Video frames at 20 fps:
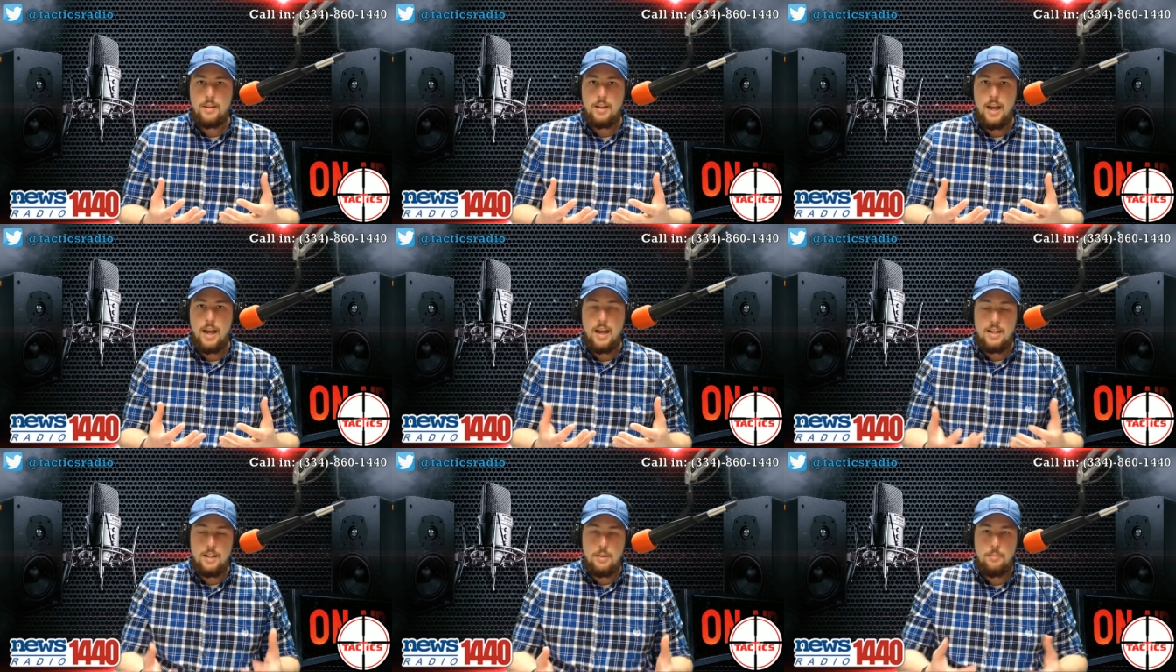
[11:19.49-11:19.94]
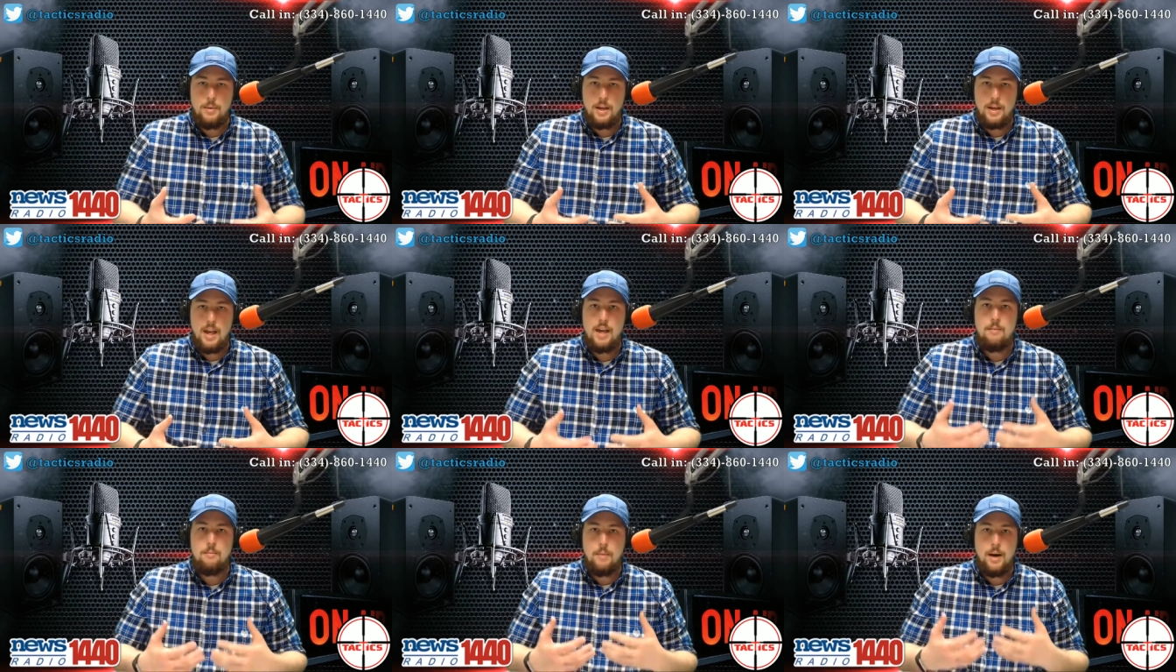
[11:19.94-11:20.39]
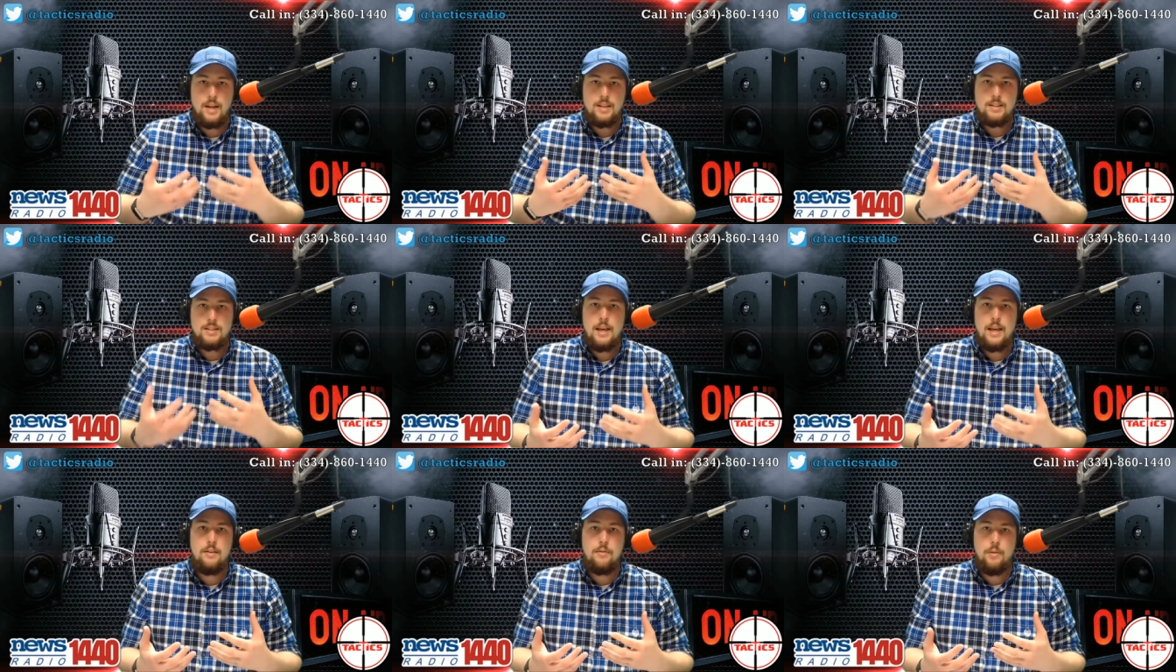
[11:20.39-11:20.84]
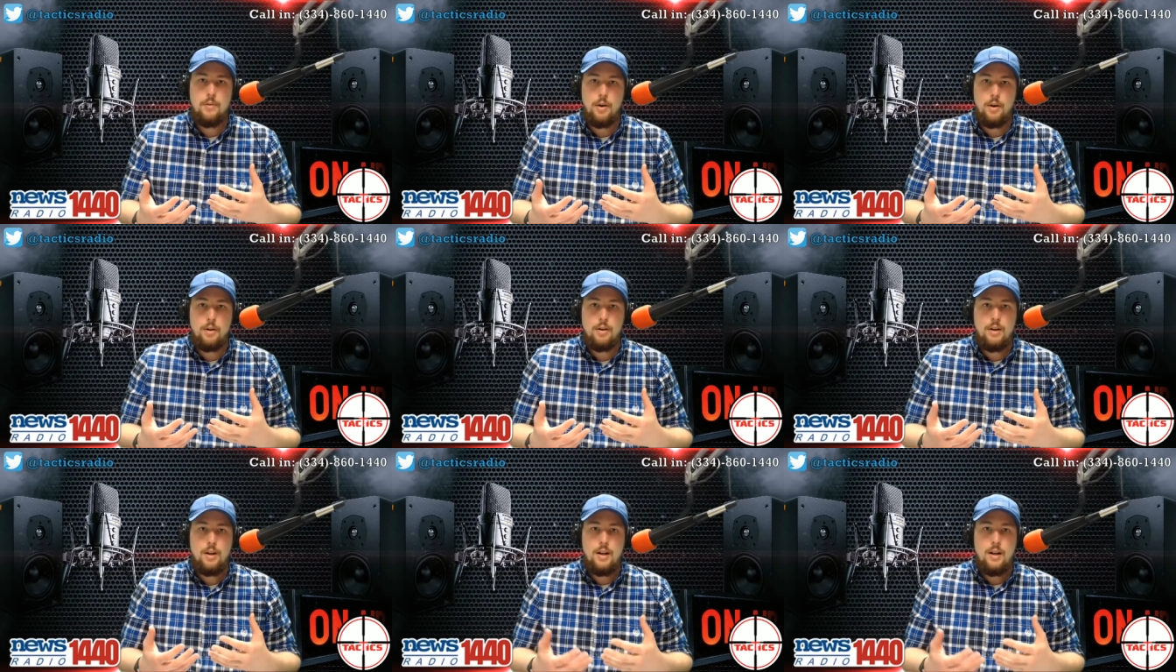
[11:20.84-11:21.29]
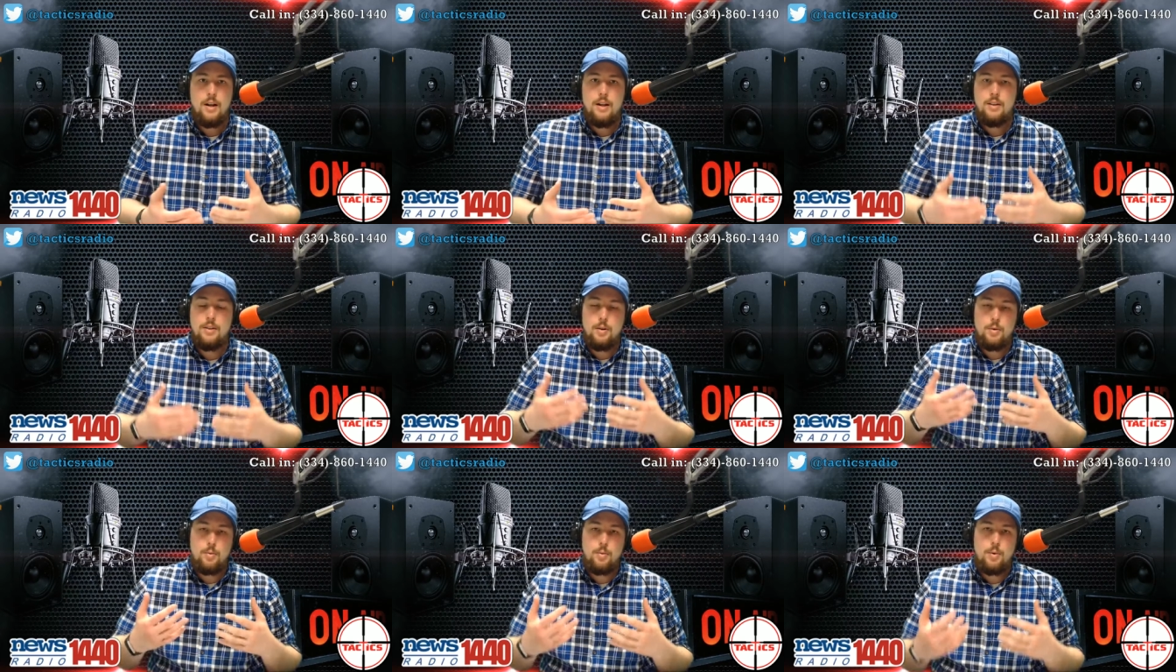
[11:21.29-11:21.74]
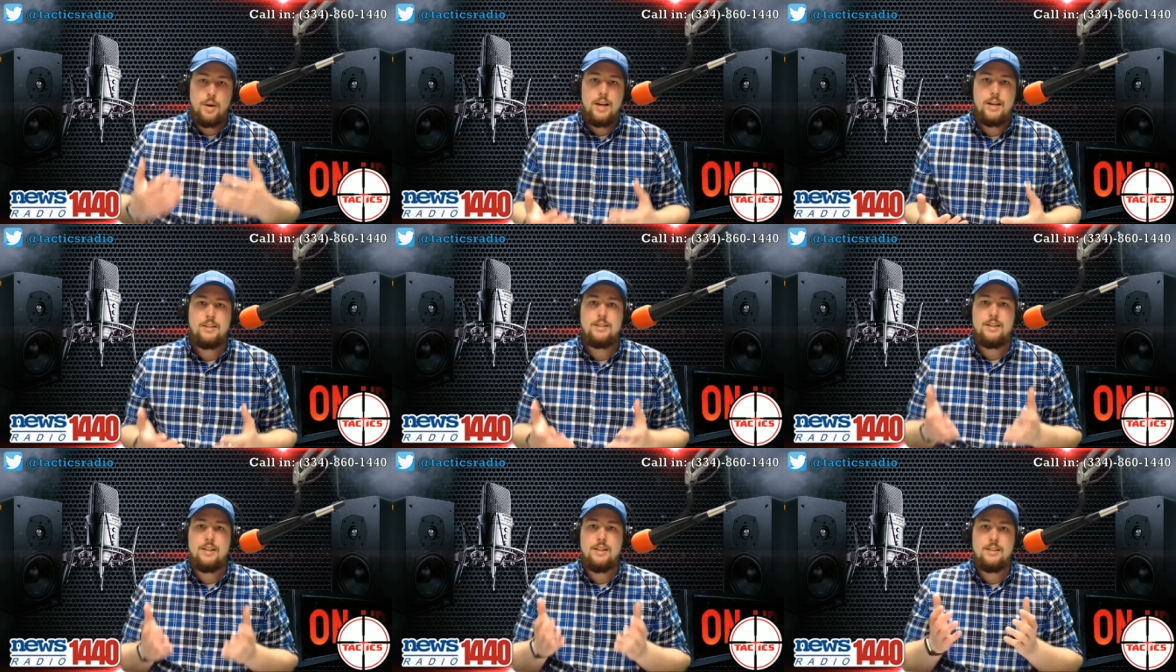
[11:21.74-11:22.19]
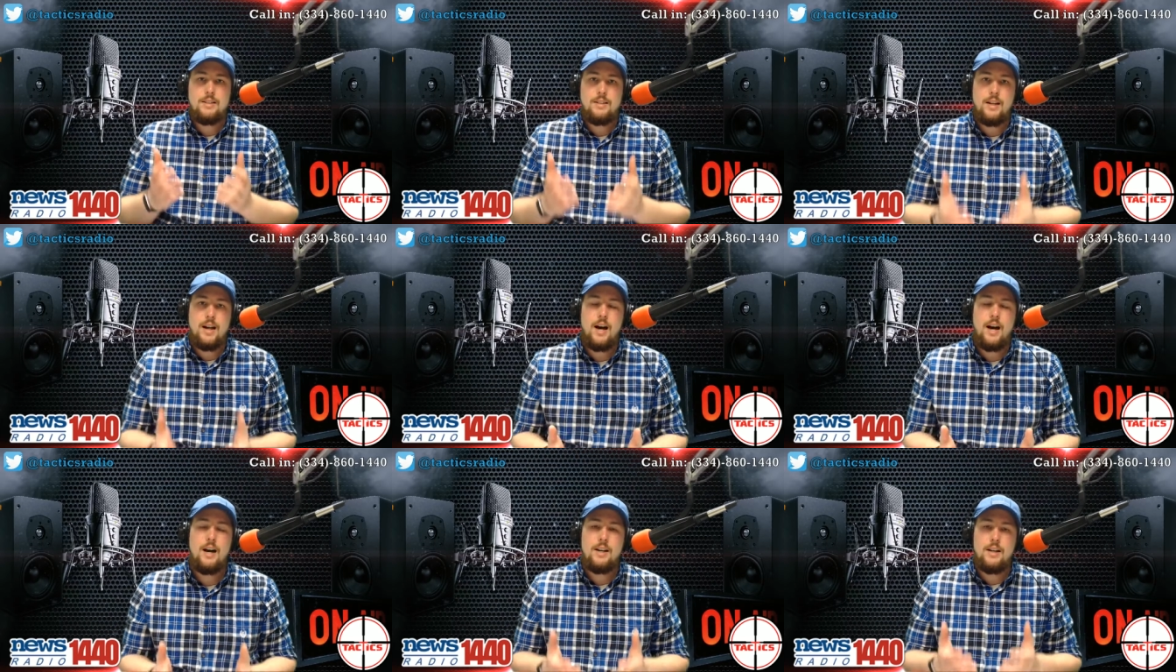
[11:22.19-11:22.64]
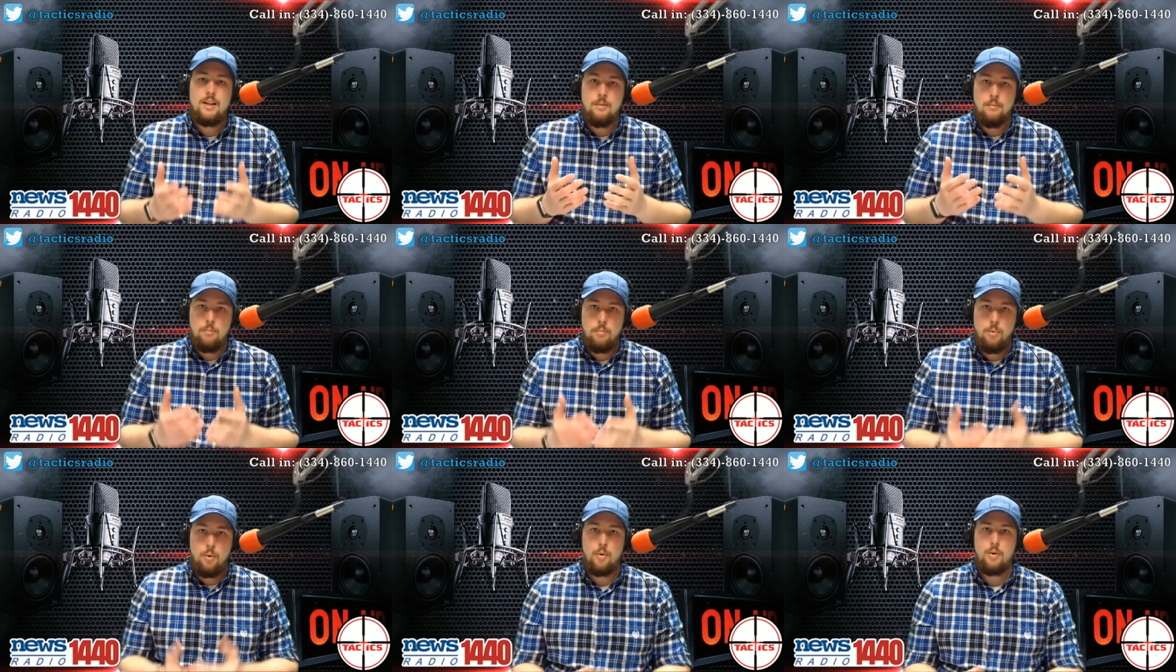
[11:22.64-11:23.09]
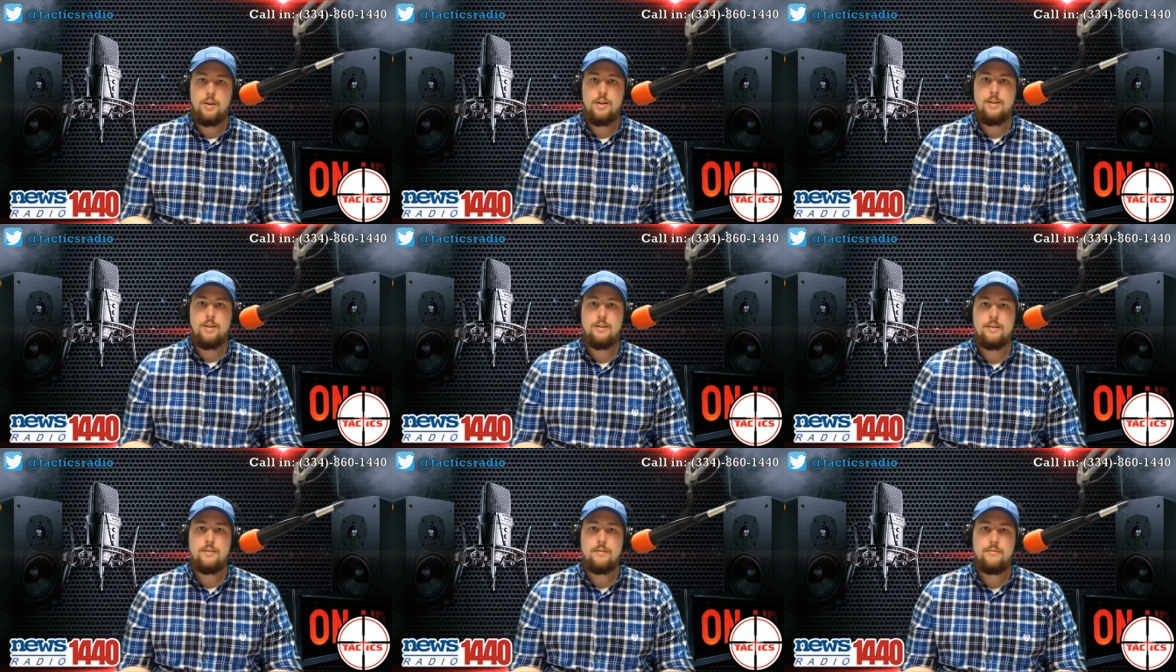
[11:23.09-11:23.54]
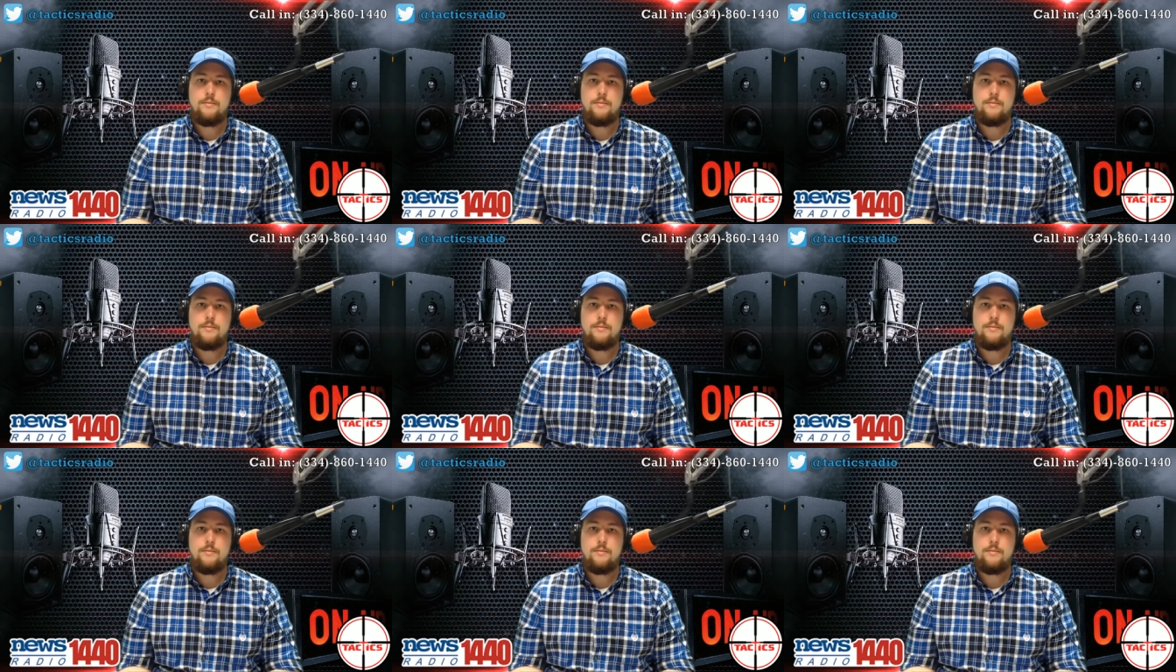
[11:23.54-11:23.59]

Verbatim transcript: and he became my savior, the race is not important.